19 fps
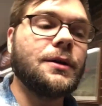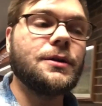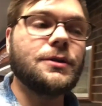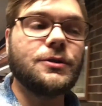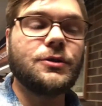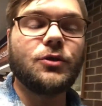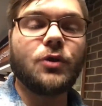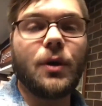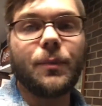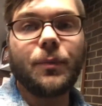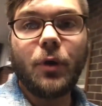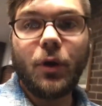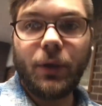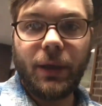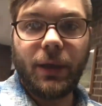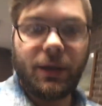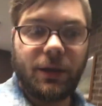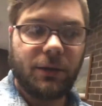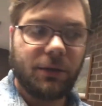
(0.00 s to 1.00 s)
So I
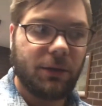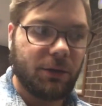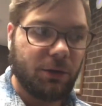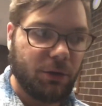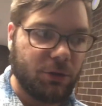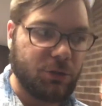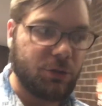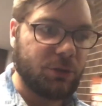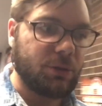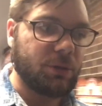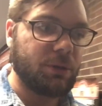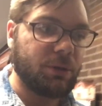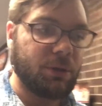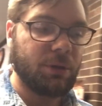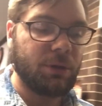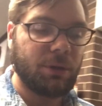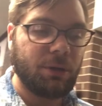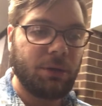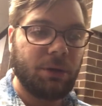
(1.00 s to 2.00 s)
probably had a concussion,
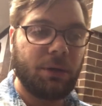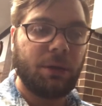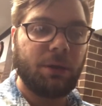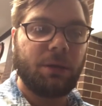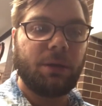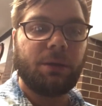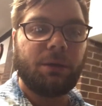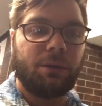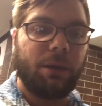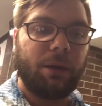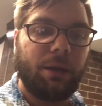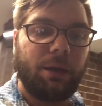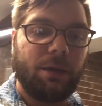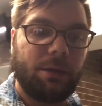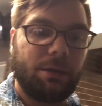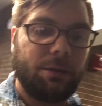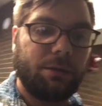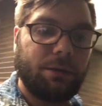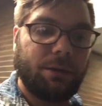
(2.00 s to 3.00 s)

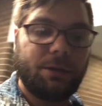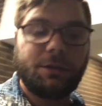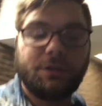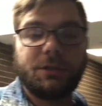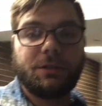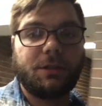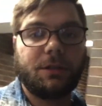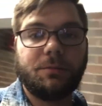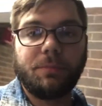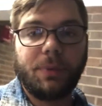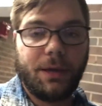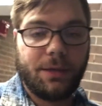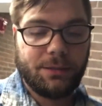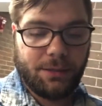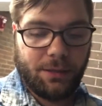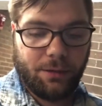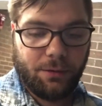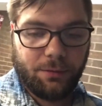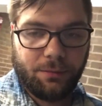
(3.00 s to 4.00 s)
and I just didn't
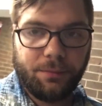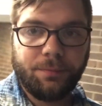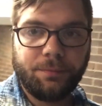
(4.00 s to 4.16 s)
pass out.